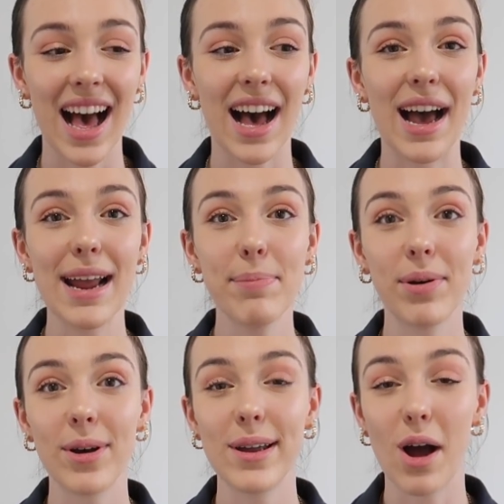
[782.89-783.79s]
I
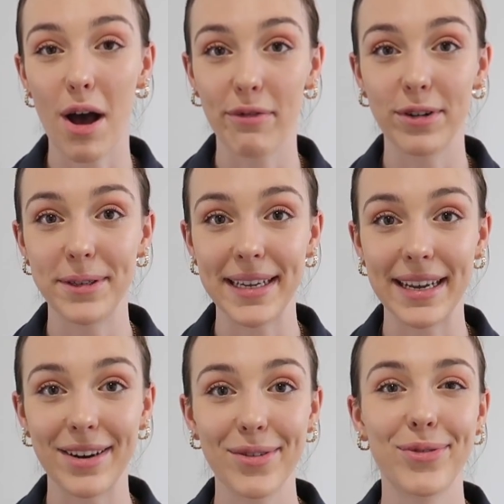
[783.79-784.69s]
put offers
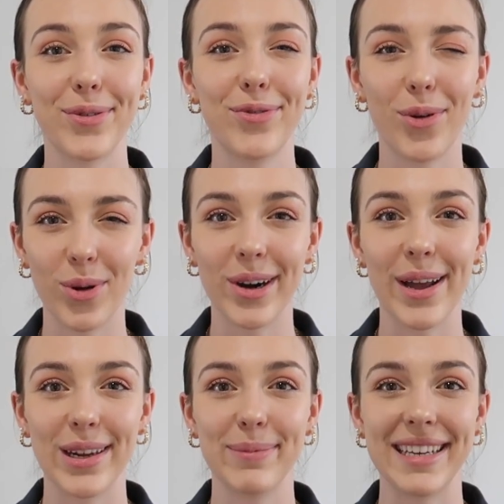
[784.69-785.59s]
in for 4
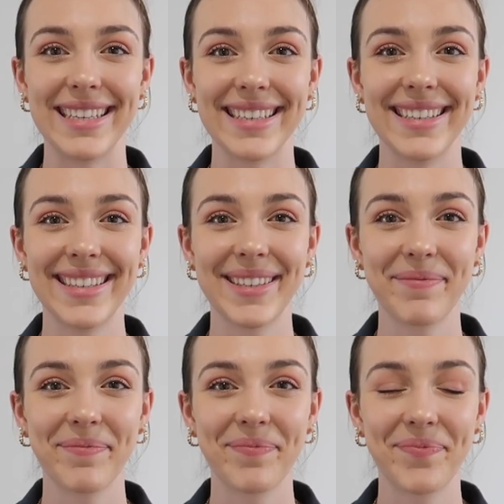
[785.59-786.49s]
other places.
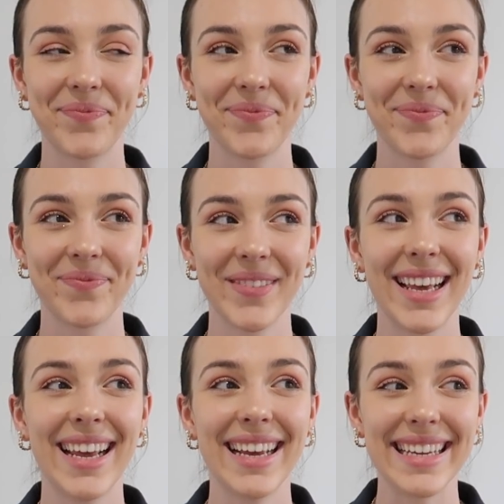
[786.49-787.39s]

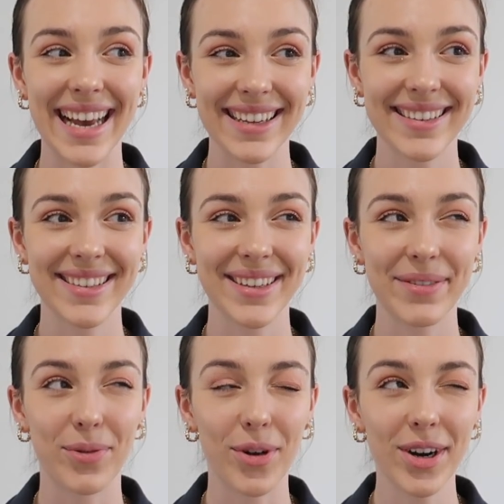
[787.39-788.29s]
Yes,
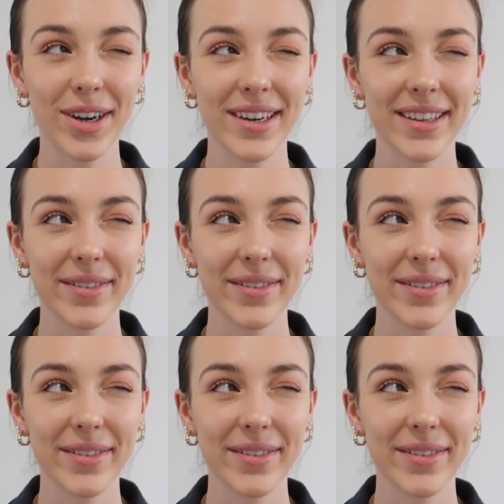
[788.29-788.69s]
5